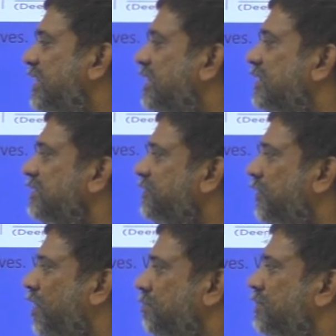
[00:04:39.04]
in the
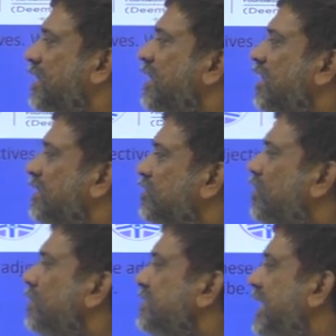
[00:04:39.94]
form.
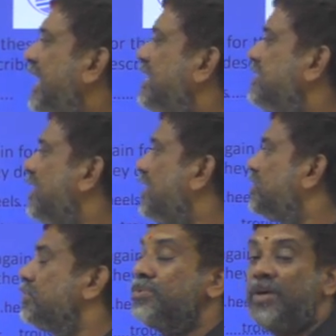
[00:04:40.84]
Those heels
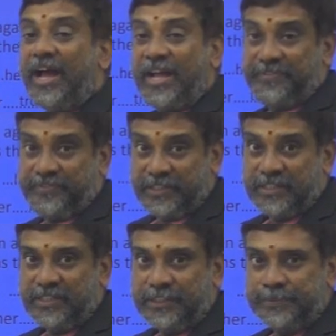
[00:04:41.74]
are too high
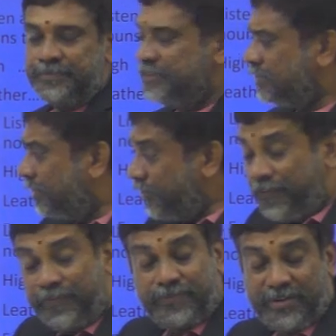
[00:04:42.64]
for her. Could
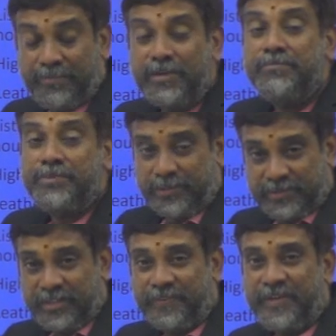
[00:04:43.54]
you
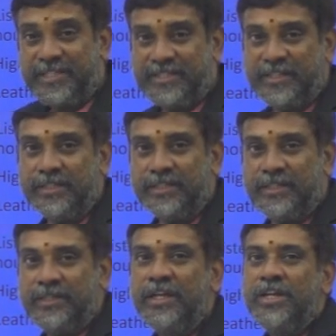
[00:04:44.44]
remember the first
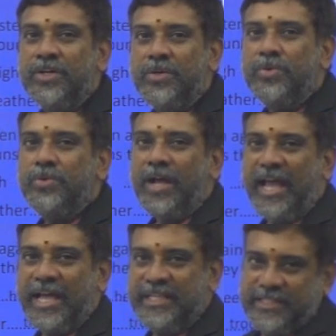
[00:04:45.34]
girl who
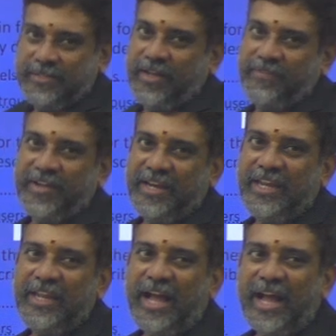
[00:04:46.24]
has a
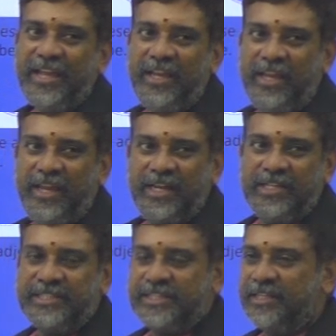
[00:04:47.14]
very high
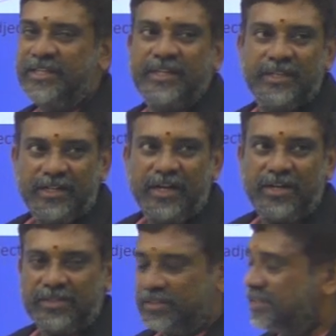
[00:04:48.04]
heels?
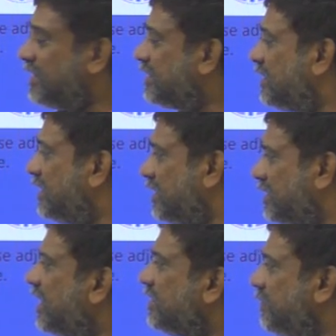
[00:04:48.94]

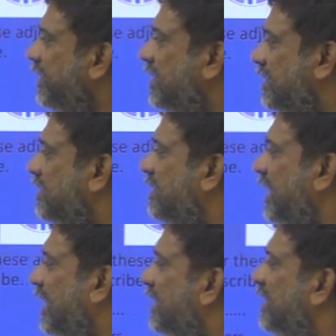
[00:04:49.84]
That we
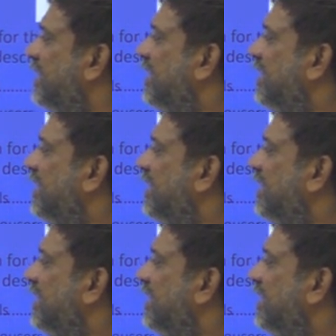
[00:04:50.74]
think